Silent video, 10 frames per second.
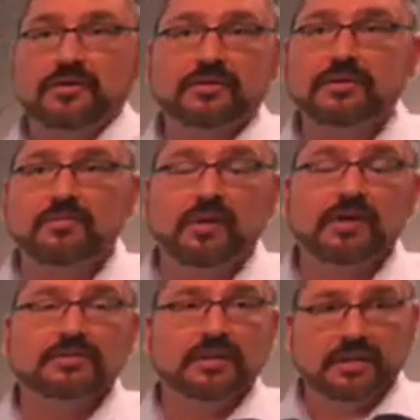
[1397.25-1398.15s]
the ultimate
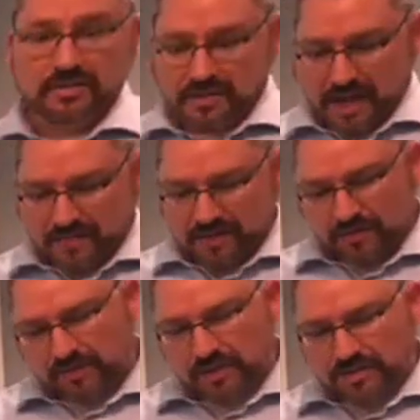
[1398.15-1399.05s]
blessing is
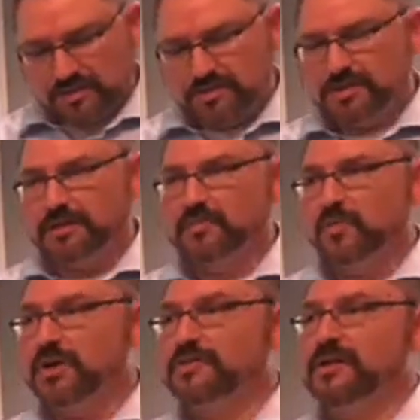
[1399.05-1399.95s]
having a relationship
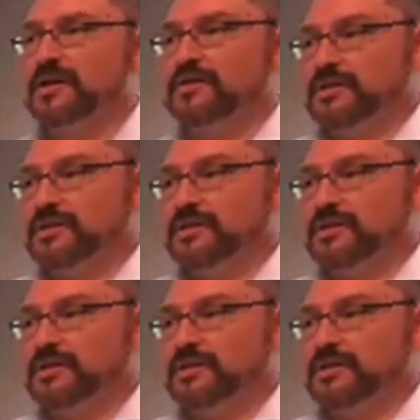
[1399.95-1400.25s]
with